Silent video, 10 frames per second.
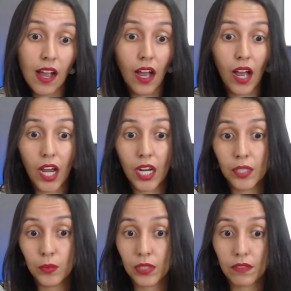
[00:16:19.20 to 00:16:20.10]
I
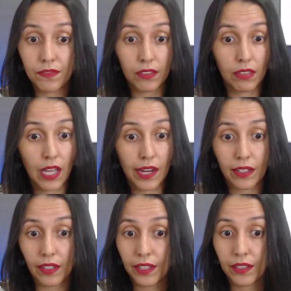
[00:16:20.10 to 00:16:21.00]
would feel like
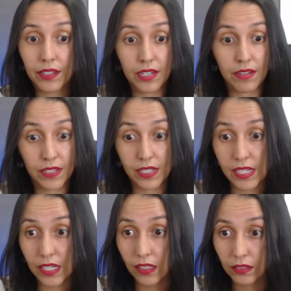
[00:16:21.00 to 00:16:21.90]
I couldn't even
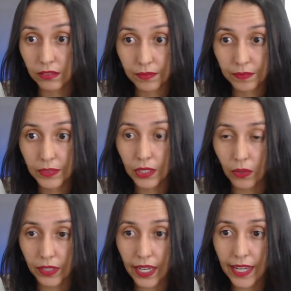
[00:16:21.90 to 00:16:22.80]
deal.
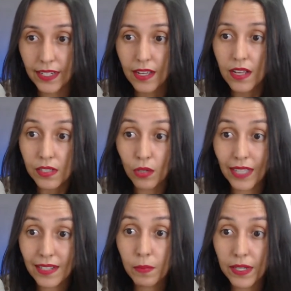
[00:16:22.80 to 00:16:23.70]
Okay? So
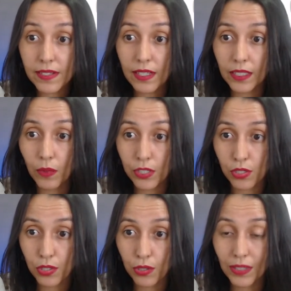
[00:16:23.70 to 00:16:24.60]
that's basically what to
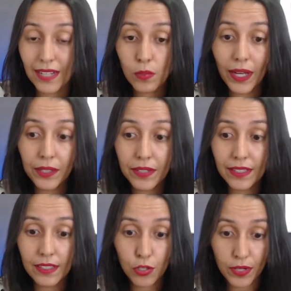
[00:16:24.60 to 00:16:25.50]
do. That's why you need
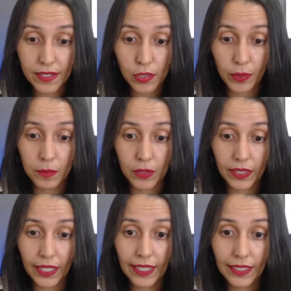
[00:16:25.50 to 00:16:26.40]
the transcript,
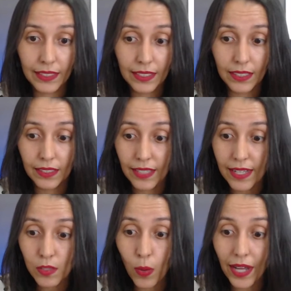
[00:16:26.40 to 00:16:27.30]
okay?
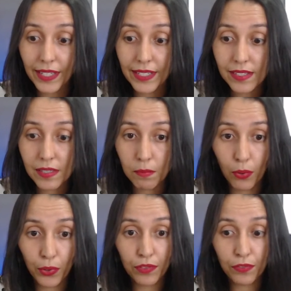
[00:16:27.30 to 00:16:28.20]
That's why it is
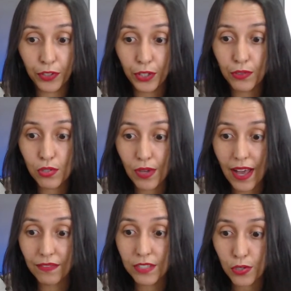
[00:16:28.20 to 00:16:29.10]
important for you to
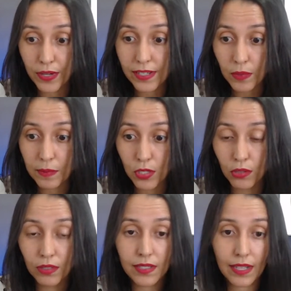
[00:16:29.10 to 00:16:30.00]
have a transcript to
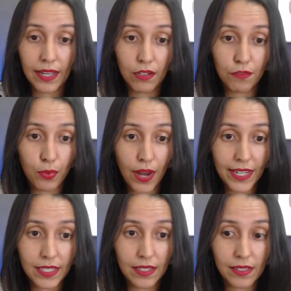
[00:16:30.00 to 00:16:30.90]
do this kind of
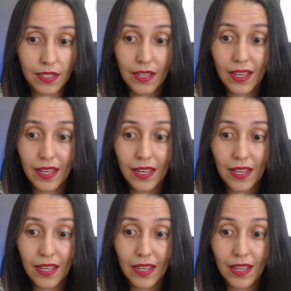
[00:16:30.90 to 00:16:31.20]
practice.